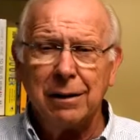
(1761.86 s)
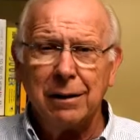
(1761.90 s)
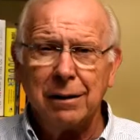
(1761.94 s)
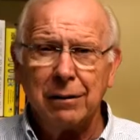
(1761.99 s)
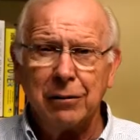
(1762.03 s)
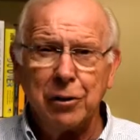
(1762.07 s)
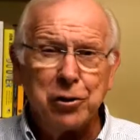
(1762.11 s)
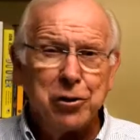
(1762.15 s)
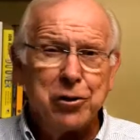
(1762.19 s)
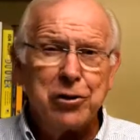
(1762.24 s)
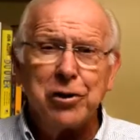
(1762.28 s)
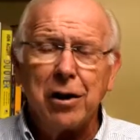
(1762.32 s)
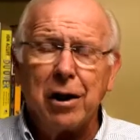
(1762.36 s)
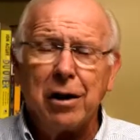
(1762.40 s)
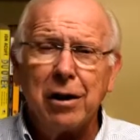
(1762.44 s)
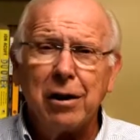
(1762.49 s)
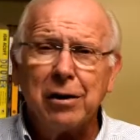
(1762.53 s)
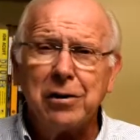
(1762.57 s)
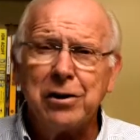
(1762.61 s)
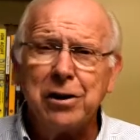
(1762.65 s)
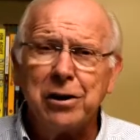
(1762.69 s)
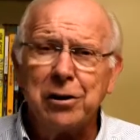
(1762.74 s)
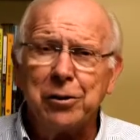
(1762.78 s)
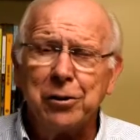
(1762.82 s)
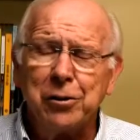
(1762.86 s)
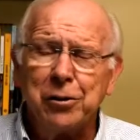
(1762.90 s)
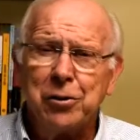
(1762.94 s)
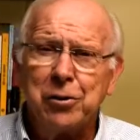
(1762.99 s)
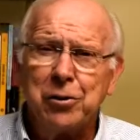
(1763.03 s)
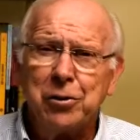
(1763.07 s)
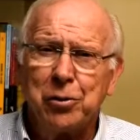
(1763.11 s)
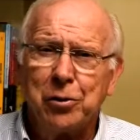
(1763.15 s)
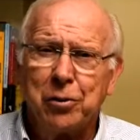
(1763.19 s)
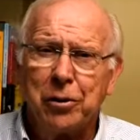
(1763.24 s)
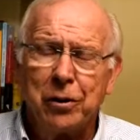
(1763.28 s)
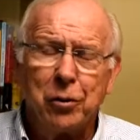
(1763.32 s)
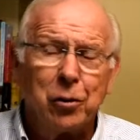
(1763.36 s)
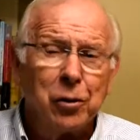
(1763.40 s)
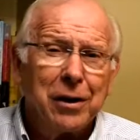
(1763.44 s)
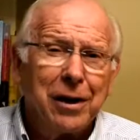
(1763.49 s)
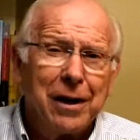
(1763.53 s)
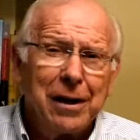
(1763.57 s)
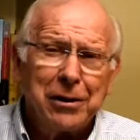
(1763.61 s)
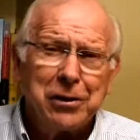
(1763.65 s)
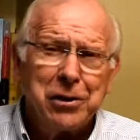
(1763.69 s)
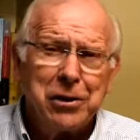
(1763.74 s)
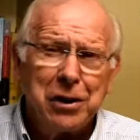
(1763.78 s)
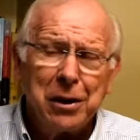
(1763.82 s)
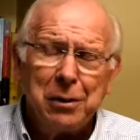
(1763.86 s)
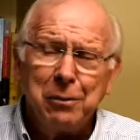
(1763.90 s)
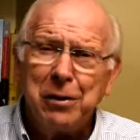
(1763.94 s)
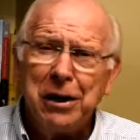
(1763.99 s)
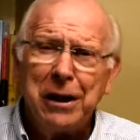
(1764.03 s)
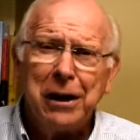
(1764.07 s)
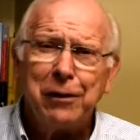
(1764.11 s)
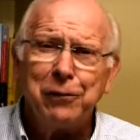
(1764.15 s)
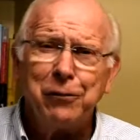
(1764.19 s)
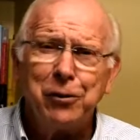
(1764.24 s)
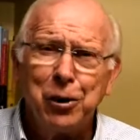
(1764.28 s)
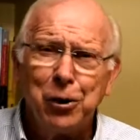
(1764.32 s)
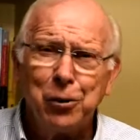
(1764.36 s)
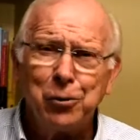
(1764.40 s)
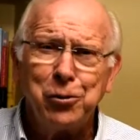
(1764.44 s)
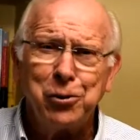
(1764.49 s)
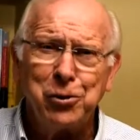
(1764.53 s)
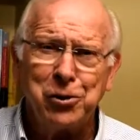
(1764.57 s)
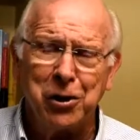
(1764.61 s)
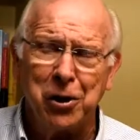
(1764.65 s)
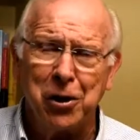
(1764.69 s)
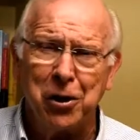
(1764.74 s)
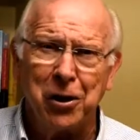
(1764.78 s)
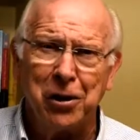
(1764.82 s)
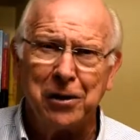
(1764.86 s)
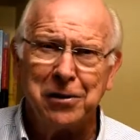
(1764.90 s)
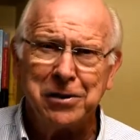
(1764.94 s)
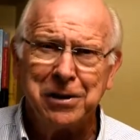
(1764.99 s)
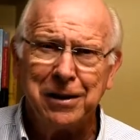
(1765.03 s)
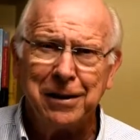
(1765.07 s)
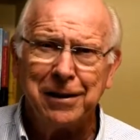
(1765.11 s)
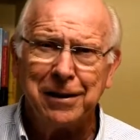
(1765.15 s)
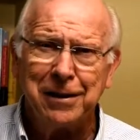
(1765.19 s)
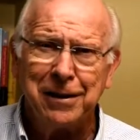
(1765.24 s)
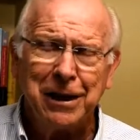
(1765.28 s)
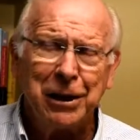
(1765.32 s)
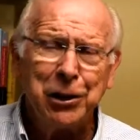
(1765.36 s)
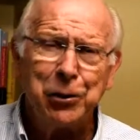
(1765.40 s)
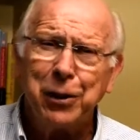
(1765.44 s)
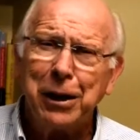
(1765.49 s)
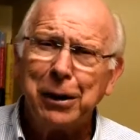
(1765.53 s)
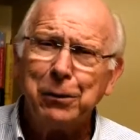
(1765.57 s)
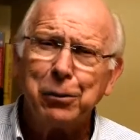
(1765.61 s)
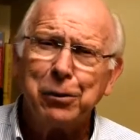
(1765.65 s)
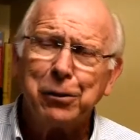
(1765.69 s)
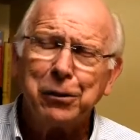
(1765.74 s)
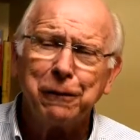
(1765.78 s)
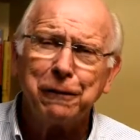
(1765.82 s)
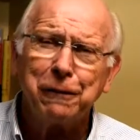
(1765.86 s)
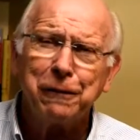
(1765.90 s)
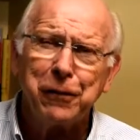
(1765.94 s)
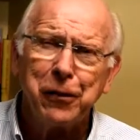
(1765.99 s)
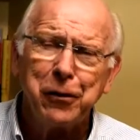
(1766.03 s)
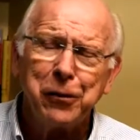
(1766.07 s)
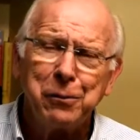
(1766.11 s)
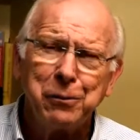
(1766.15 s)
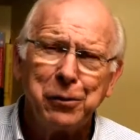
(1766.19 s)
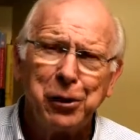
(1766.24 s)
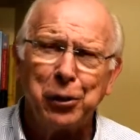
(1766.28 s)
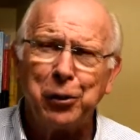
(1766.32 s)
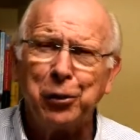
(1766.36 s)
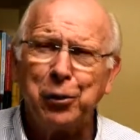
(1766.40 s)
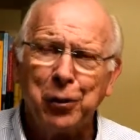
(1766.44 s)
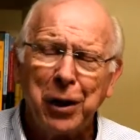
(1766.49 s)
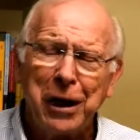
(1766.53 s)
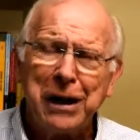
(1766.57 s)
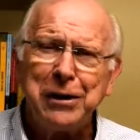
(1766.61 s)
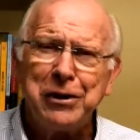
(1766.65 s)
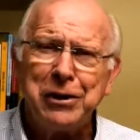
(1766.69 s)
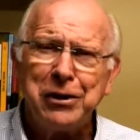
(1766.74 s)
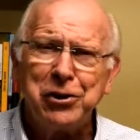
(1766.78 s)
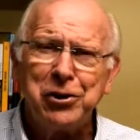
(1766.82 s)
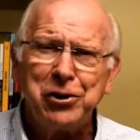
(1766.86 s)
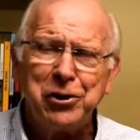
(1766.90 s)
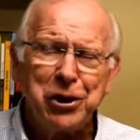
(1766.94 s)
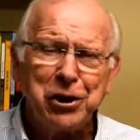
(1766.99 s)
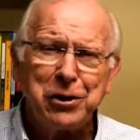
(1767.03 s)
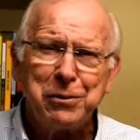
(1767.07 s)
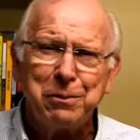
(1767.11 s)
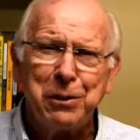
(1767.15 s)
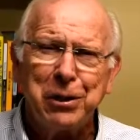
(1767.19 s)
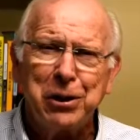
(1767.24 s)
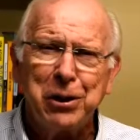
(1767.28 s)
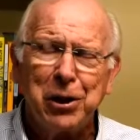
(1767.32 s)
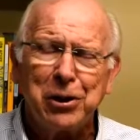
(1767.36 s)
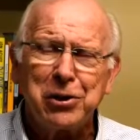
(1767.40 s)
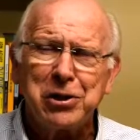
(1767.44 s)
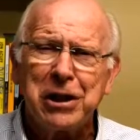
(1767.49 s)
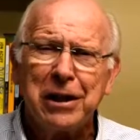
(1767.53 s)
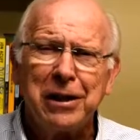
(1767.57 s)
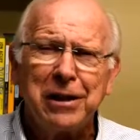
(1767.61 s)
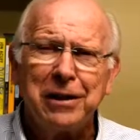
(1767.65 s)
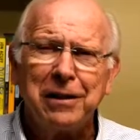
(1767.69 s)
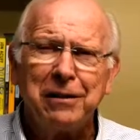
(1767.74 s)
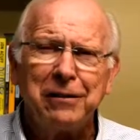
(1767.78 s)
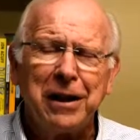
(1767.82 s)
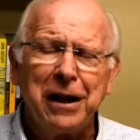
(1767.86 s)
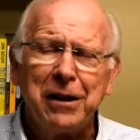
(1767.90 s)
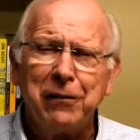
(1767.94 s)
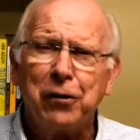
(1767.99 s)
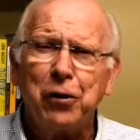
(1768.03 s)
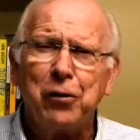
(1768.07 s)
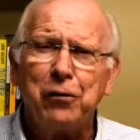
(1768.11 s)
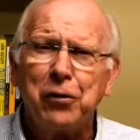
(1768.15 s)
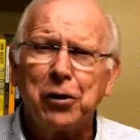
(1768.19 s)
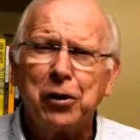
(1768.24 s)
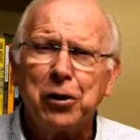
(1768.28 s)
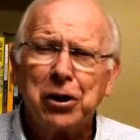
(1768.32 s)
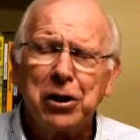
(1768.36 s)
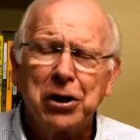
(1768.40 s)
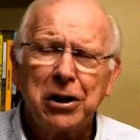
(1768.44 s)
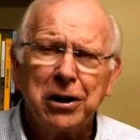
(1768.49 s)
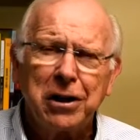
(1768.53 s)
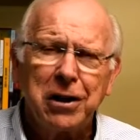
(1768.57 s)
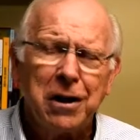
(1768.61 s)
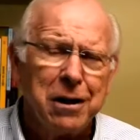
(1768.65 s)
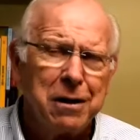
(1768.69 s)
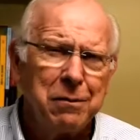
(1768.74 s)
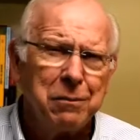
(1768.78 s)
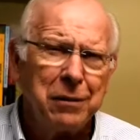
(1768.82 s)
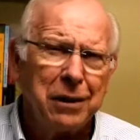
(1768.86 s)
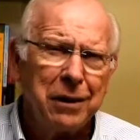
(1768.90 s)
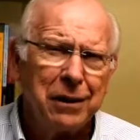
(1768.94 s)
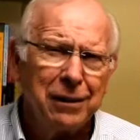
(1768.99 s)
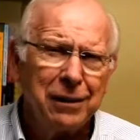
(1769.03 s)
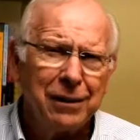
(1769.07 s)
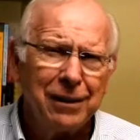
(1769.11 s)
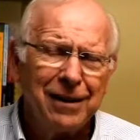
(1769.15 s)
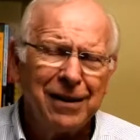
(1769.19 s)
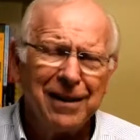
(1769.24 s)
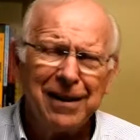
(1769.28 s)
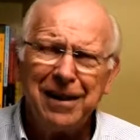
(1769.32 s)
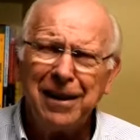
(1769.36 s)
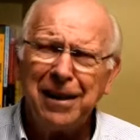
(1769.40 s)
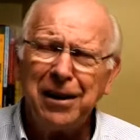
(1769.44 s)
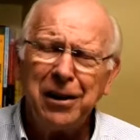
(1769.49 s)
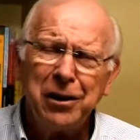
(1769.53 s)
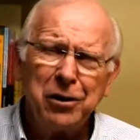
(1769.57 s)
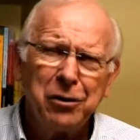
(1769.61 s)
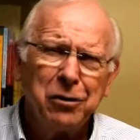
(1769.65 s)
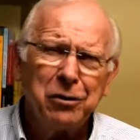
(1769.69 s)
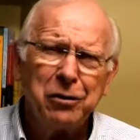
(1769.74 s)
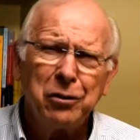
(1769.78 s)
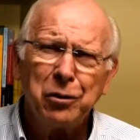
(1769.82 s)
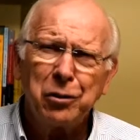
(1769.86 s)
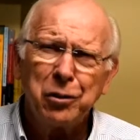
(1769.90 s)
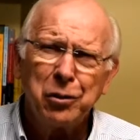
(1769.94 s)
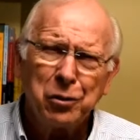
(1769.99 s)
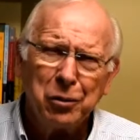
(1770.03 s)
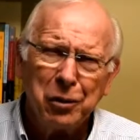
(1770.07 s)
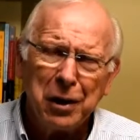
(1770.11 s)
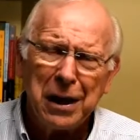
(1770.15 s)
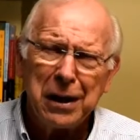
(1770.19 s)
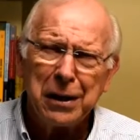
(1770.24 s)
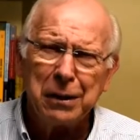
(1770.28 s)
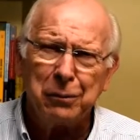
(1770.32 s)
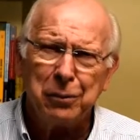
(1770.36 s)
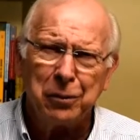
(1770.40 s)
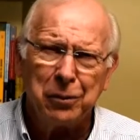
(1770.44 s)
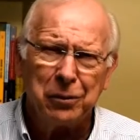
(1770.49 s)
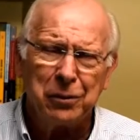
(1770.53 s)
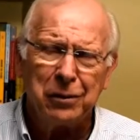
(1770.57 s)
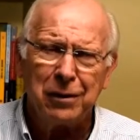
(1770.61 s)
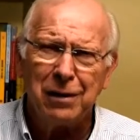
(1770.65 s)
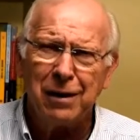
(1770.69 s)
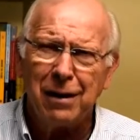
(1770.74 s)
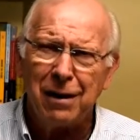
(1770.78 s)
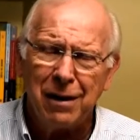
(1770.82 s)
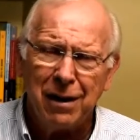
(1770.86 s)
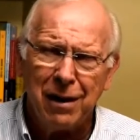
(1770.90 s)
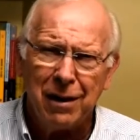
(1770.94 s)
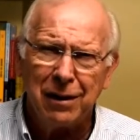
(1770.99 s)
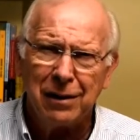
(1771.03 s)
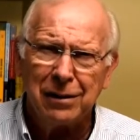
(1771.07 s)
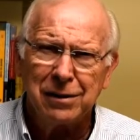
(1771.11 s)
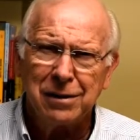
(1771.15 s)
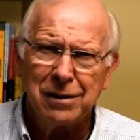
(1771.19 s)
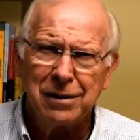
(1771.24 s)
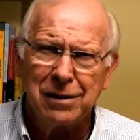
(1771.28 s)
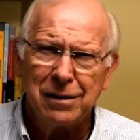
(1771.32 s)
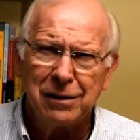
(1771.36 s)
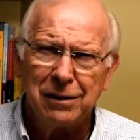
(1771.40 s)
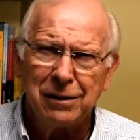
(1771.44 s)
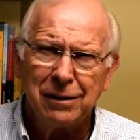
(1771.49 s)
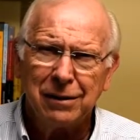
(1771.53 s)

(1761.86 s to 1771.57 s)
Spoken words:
the stars in their story, or like some, they have no stars, and you're able to affirm their greatness just because they've overcome incredible odds.